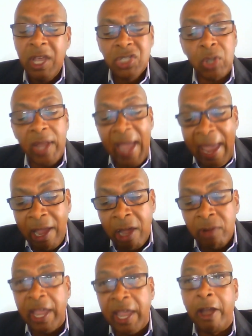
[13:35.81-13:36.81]
So they hang
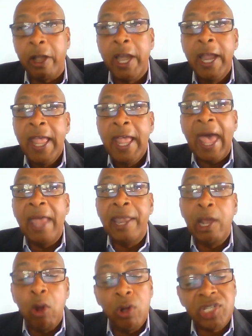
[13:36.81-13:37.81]
out there and they go